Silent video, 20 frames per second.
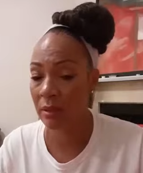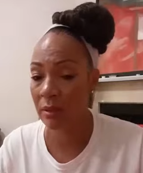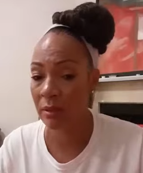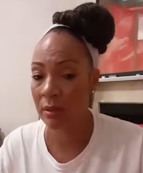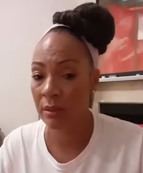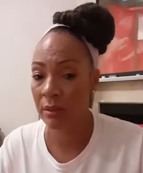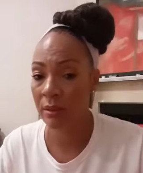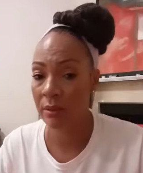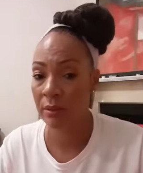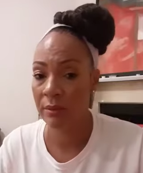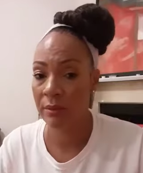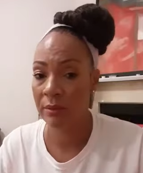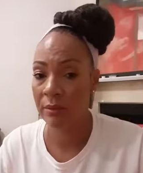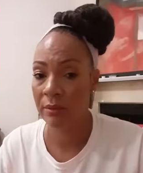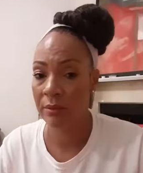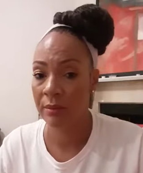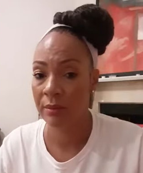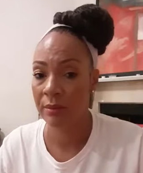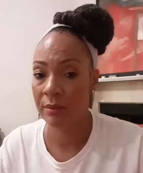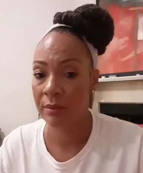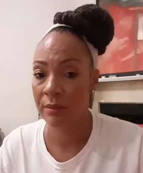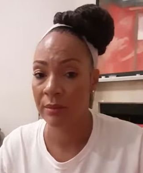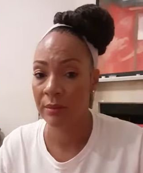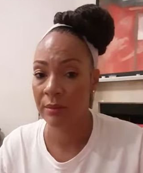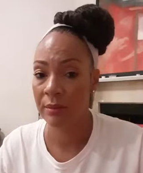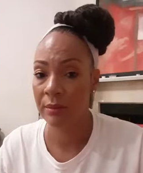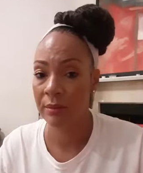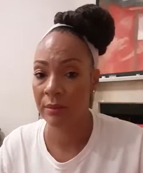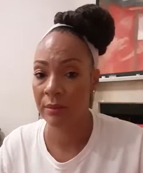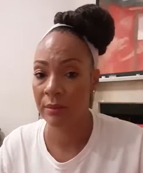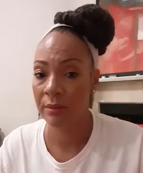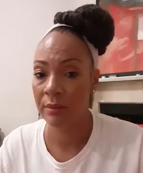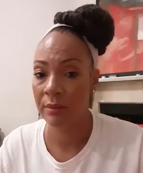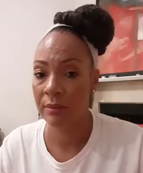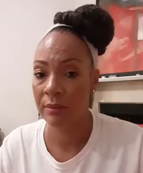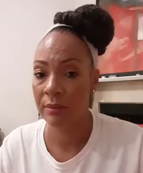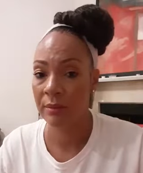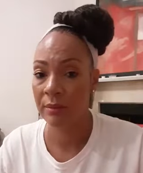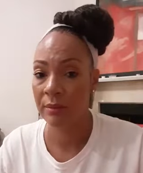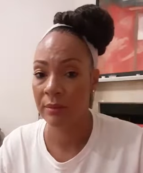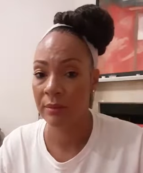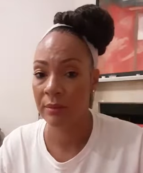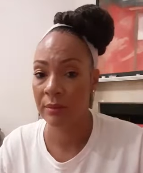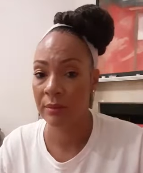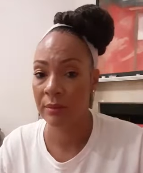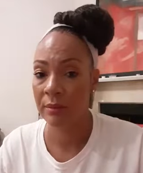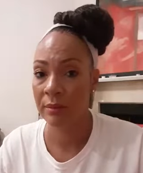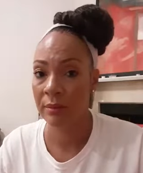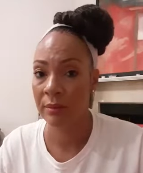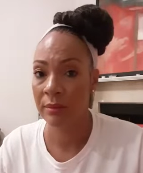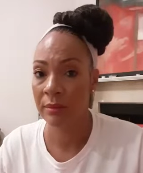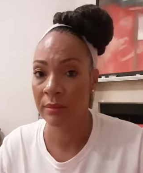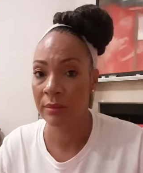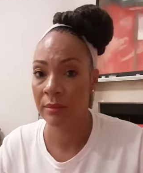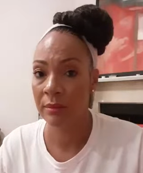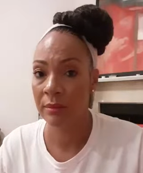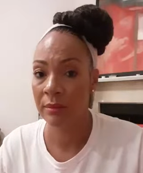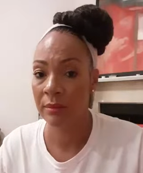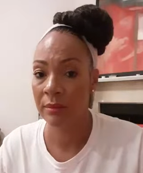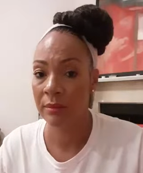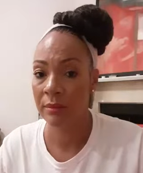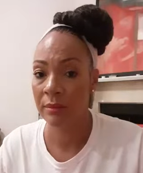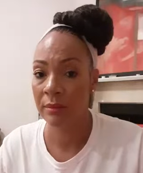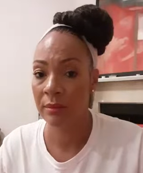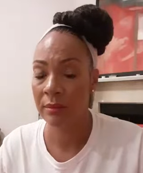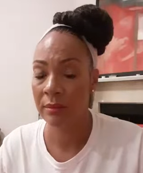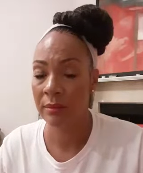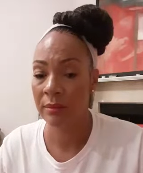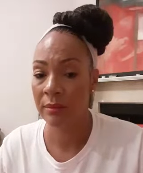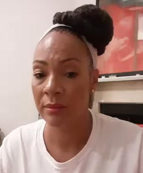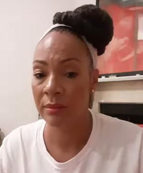(silence)